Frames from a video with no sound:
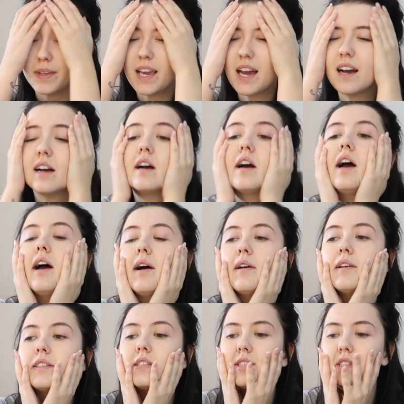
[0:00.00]
yeah,
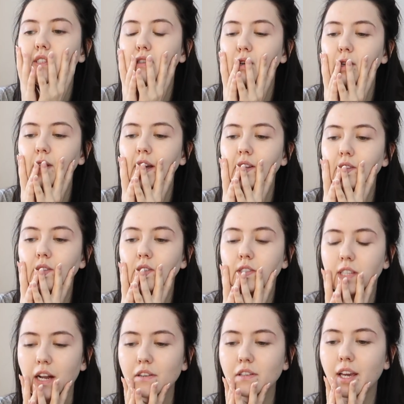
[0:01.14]
so then
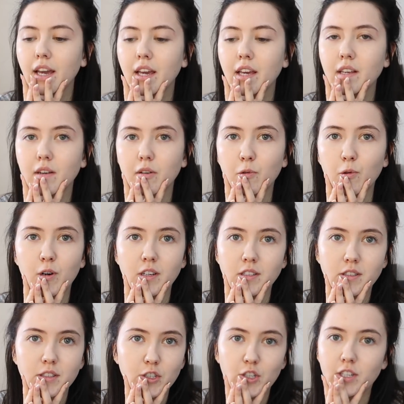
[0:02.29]
Saturday
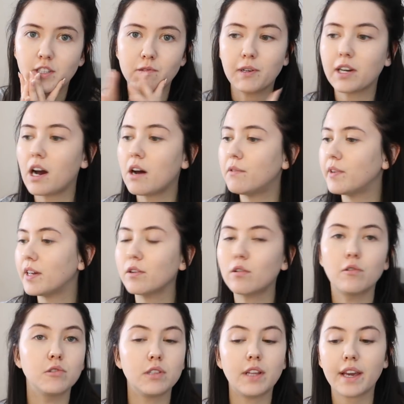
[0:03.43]
was just recovering,
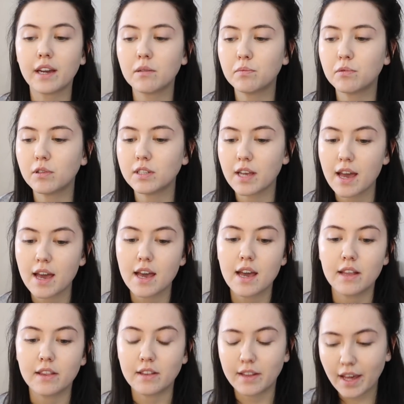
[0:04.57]
going to the airport.
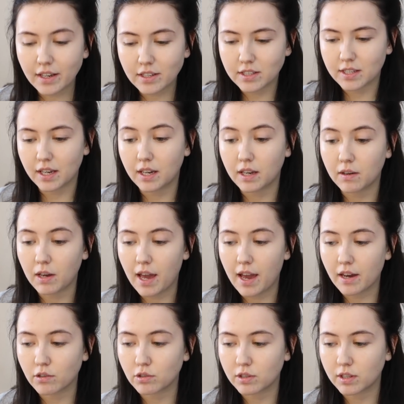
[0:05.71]
The next day
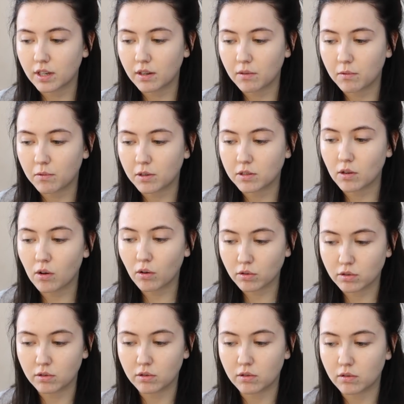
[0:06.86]
actually was
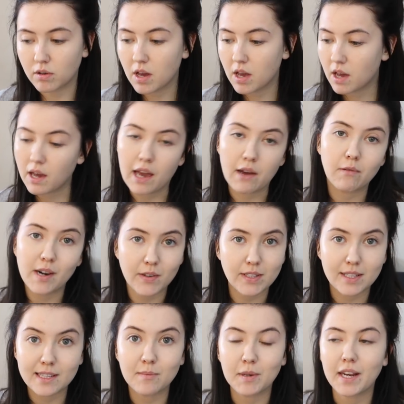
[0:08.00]
also a very
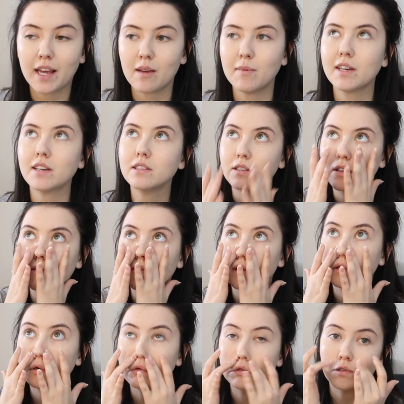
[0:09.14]
sleepy day because, you know,
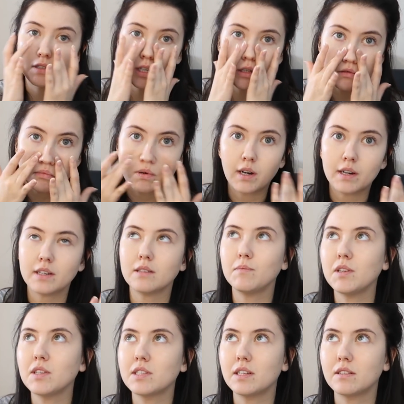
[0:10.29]
when you go to a techno party, it
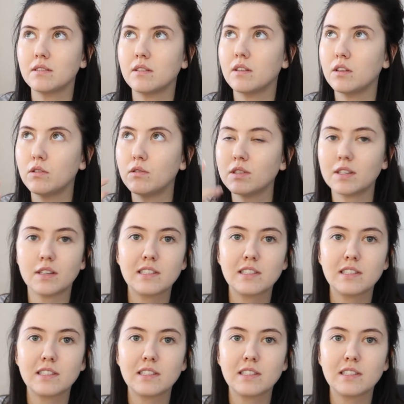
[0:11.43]
means that your